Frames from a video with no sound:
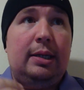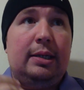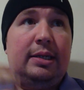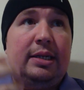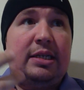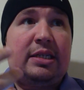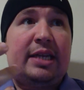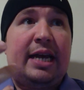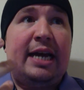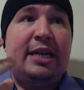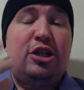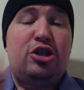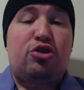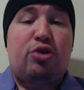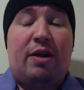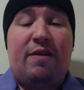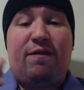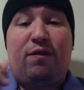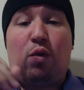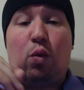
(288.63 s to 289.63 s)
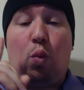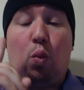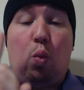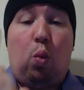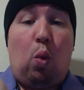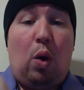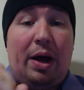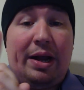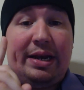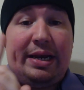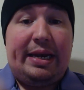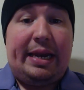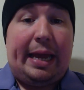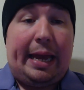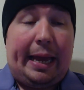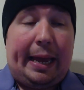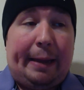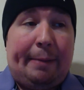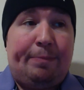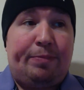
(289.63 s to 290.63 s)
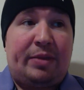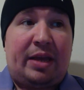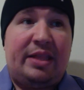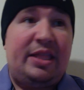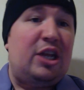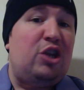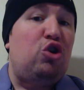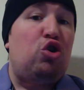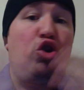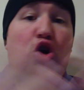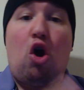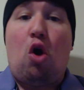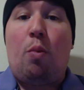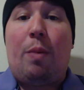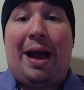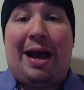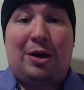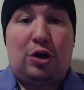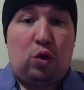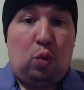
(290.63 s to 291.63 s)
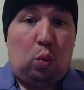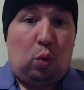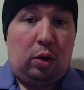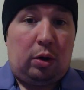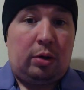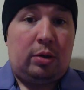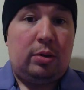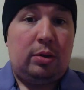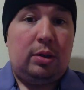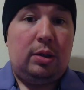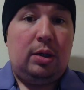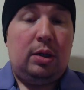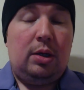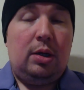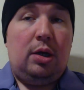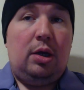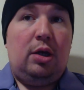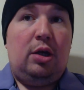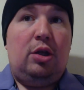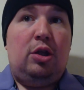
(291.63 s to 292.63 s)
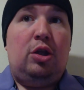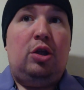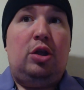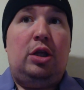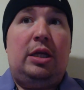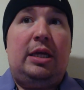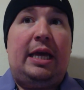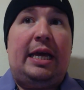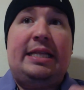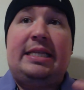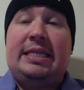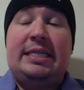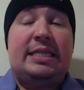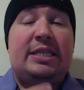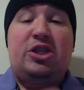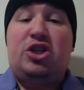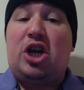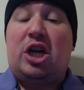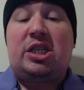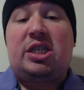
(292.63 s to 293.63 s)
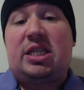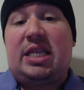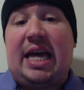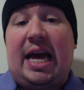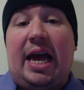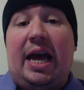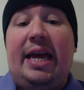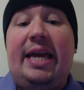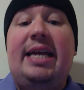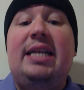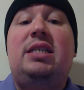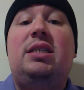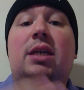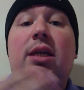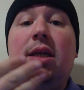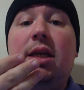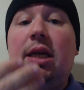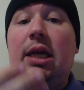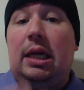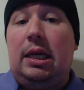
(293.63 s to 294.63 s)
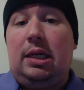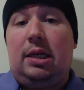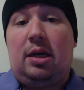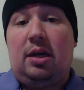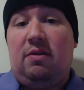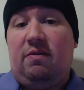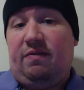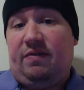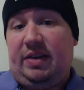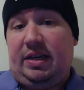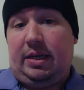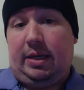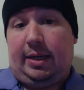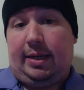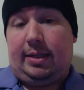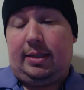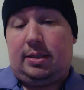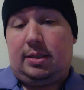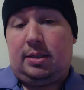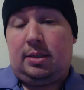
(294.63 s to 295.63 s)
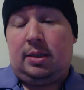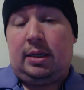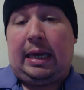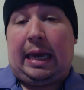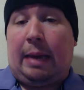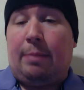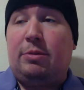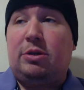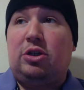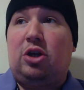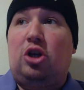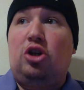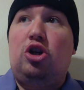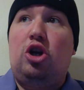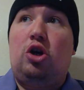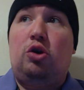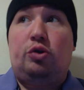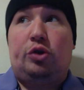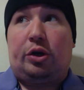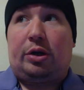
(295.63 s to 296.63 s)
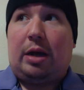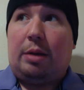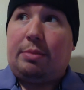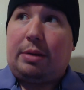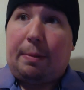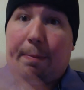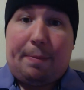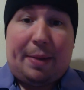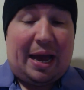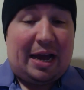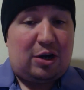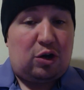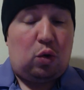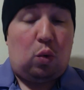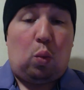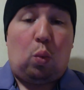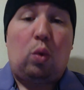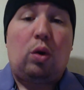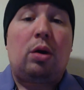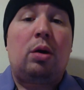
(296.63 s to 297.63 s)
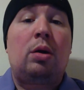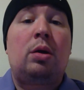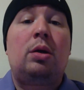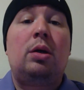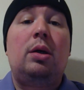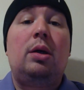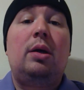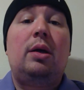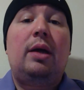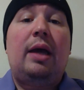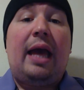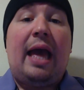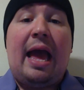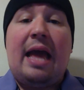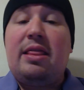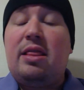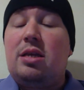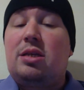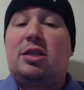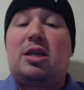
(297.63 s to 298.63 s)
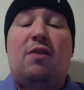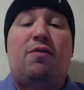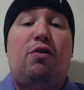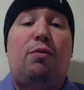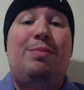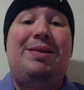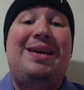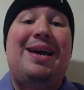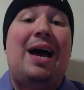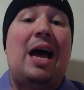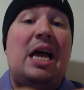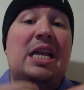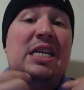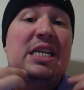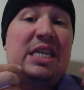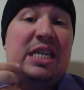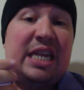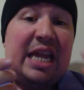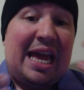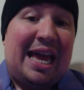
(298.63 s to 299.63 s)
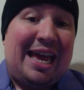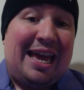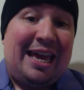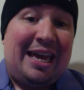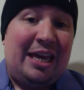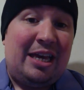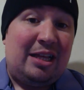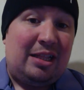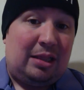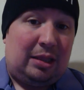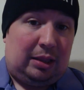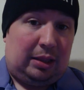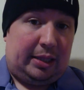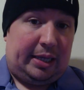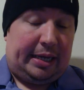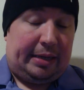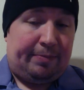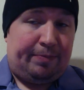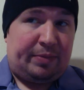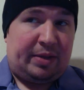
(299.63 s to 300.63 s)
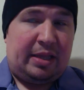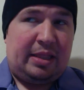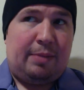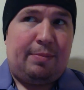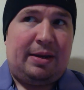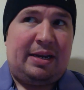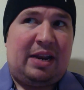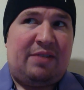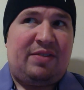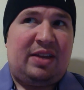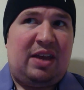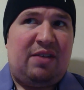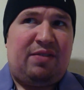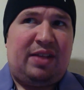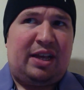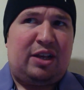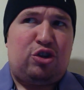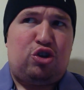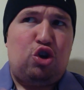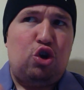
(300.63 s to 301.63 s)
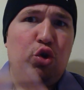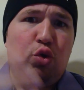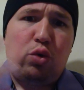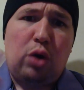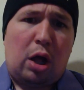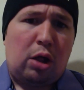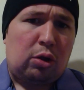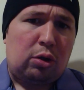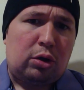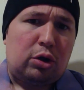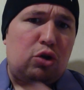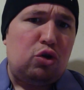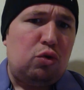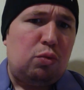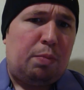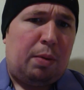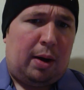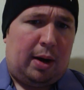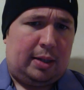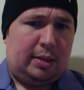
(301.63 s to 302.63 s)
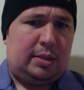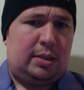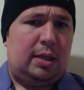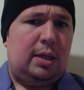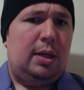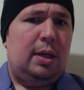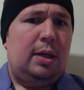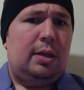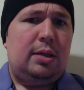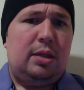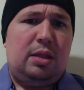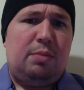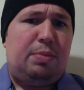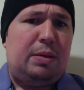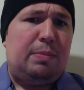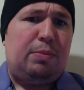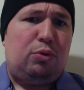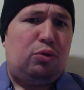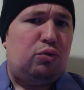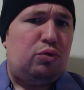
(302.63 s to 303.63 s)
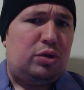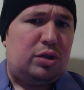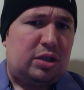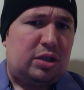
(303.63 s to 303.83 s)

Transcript: decide to strike for one day and then you go back to work, it's just that it's an inconvenience. Amazon knows you're coming back to work and the stuff will be a day late. And they might have to give like $2 coupons to the people whose